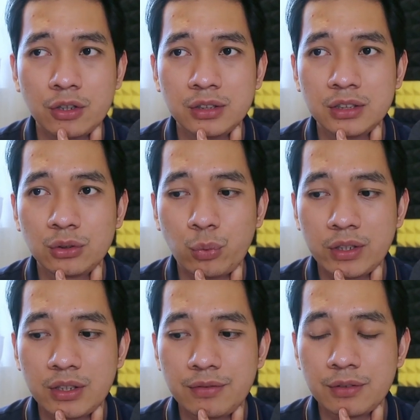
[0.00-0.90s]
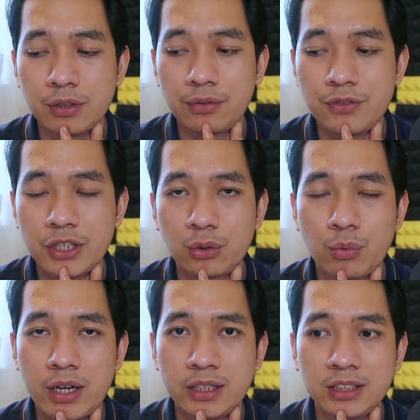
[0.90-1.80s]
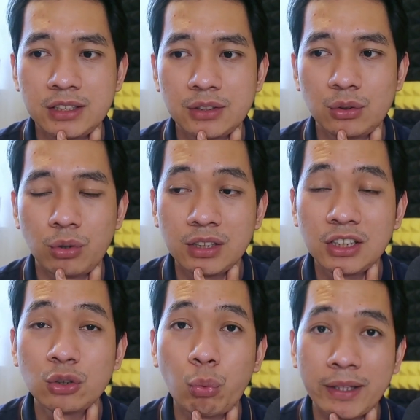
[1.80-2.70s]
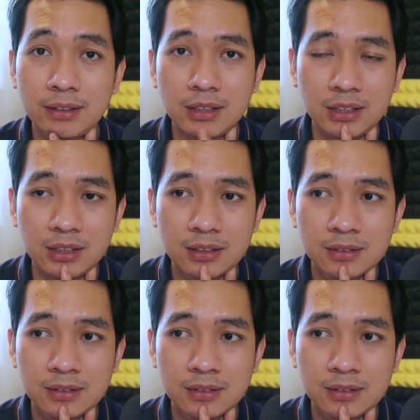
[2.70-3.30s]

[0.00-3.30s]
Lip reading: on the 25th of January 2020